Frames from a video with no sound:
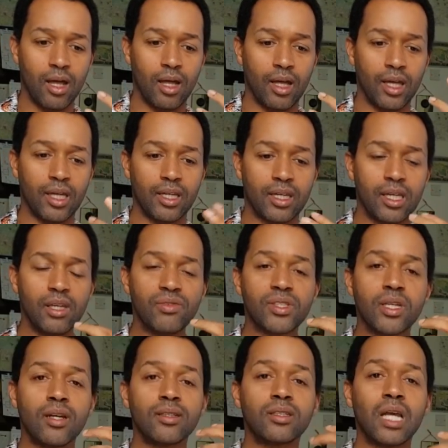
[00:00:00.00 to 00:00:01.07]
He gives
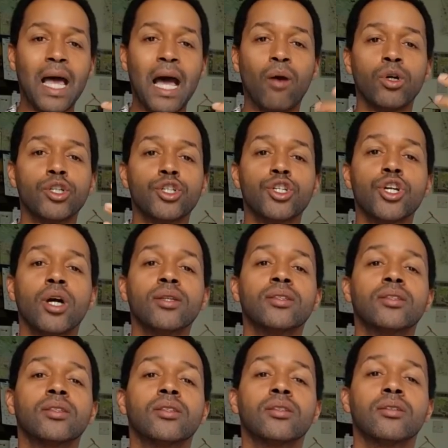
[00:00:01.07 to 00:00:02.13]
us our
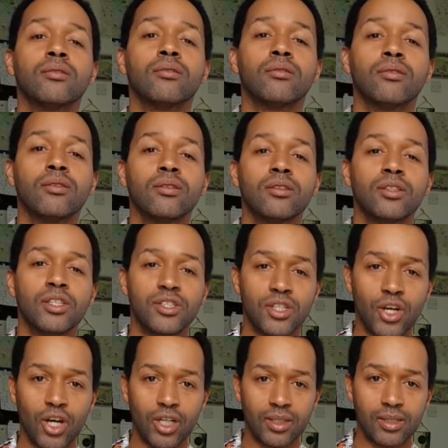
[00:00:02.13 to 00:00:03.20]
just
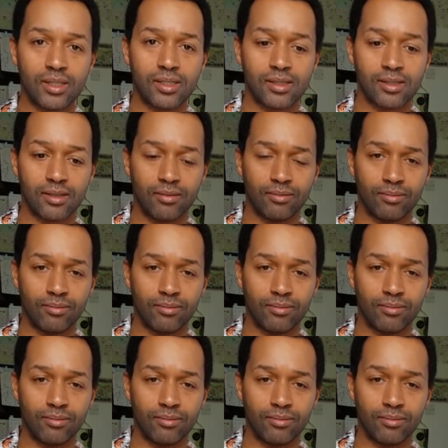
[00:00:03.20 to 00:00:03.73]
desserts.